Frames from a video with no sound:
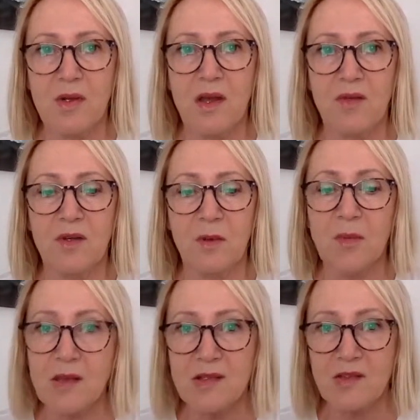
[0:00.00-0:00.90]
having a
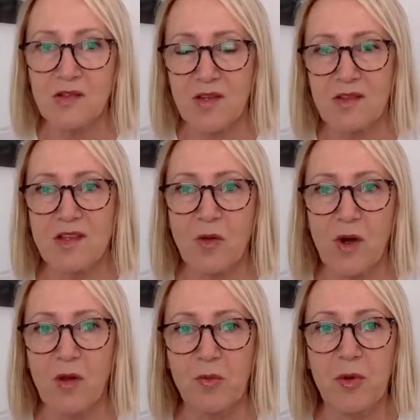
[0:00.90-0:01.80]
message that's so
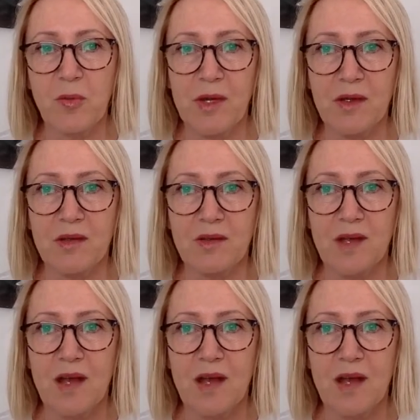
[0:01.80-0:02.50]
well prepared